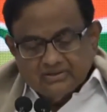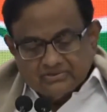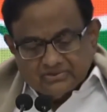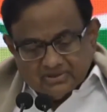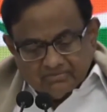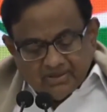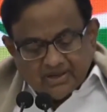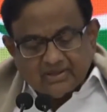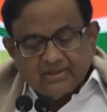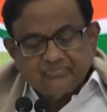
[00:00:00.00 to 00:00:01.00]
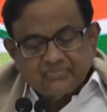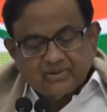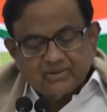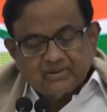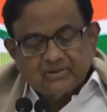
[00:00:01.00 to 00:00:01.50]
So the buck
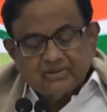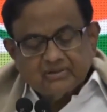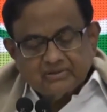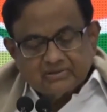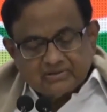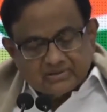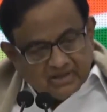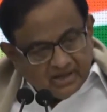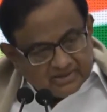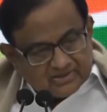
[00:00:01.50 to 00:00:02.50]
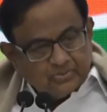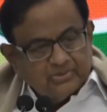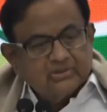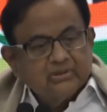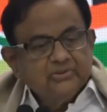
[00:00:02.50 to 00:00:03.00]
starts with the
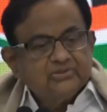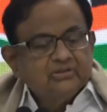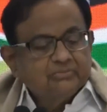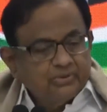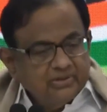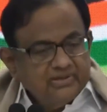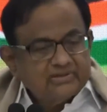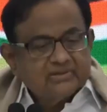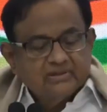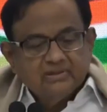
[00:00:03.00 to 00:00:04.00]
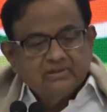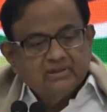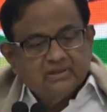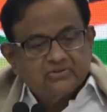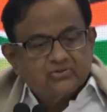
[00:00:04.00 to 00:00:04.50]
Commissioner of Police
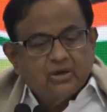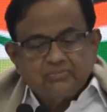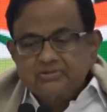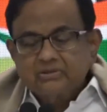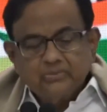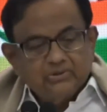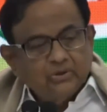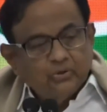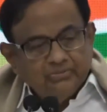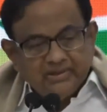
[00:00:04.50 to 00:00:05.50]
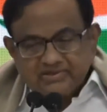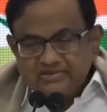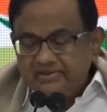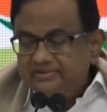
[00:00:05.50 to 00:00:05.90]
and stops with the Home Minister.